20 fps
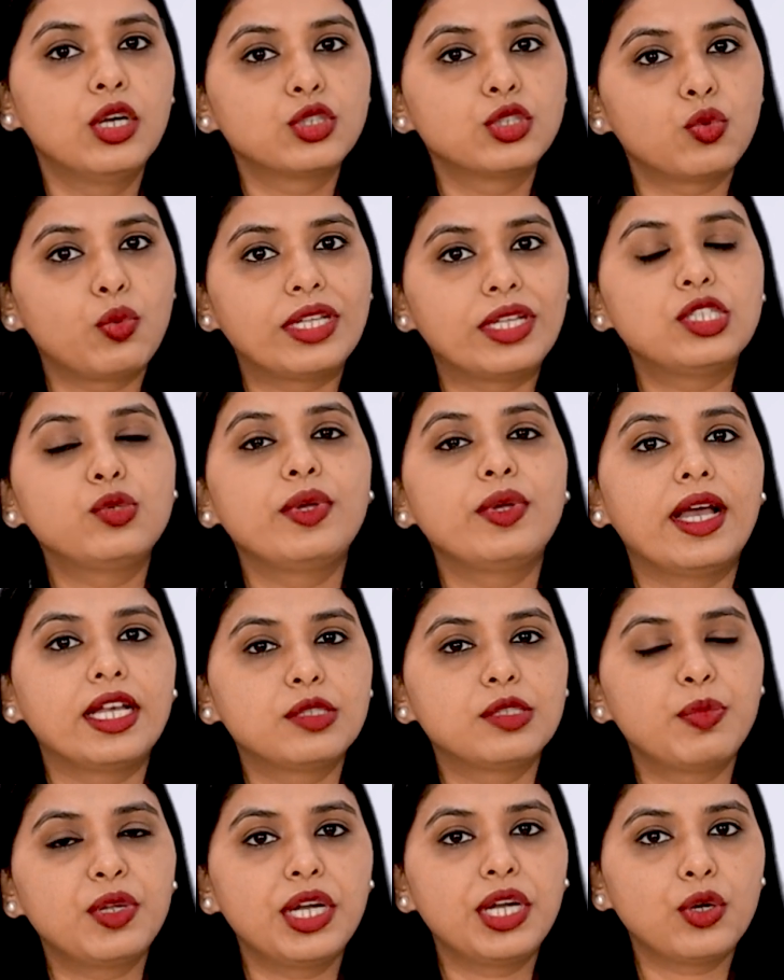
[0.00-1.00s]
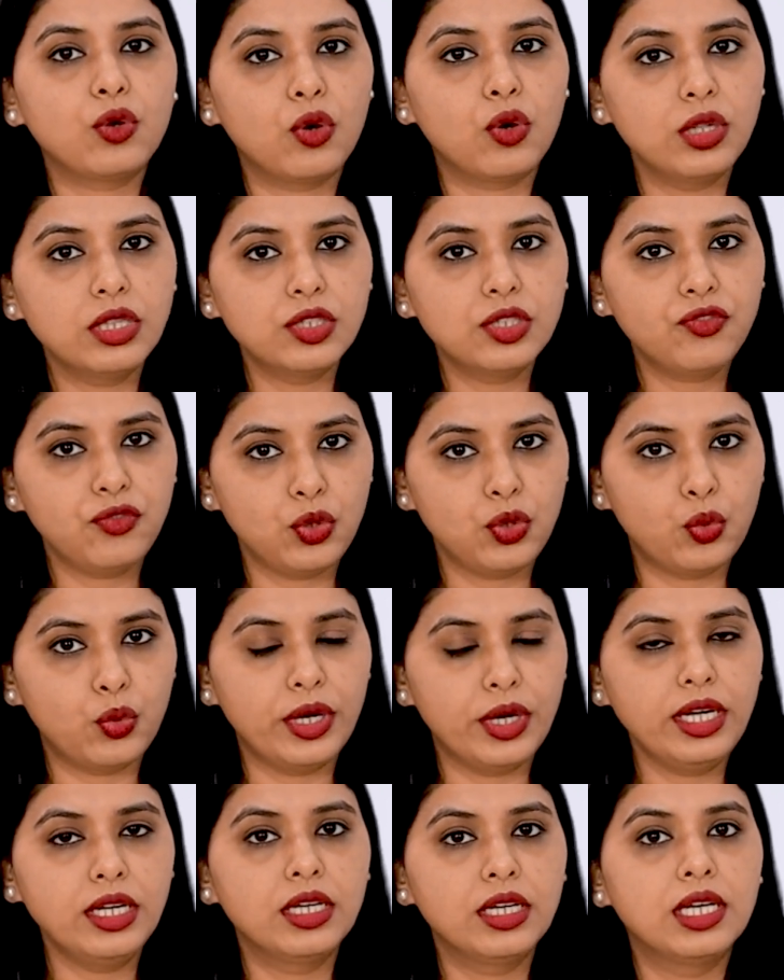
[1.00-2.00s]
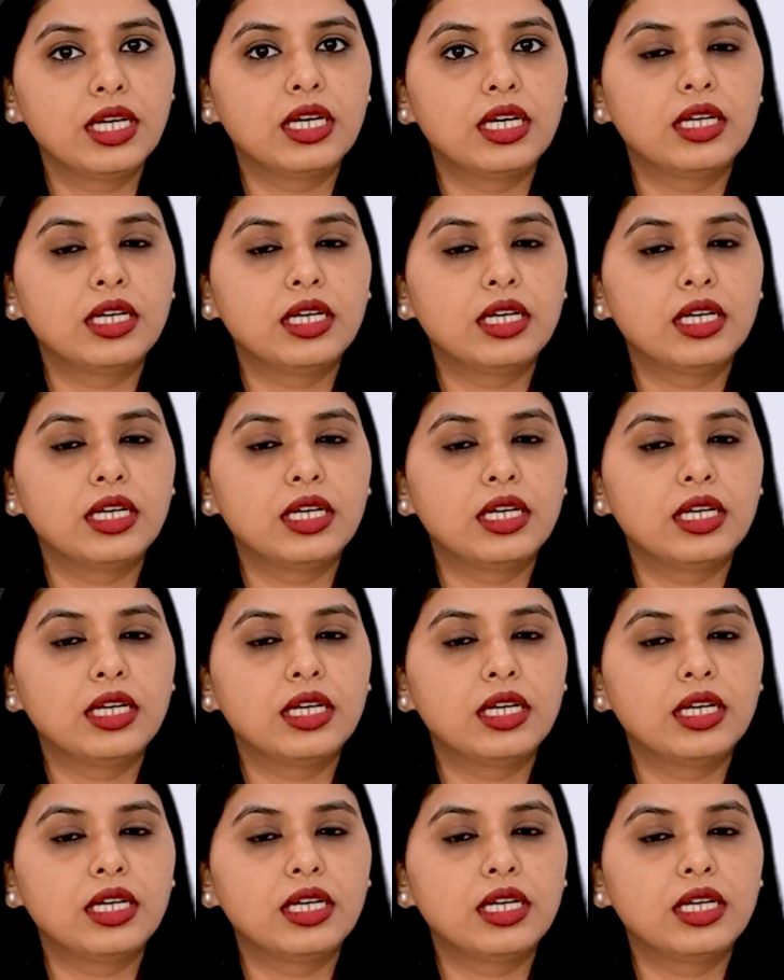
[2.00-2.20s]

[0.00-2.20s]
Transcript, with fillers: So once we aspirate all the fluid,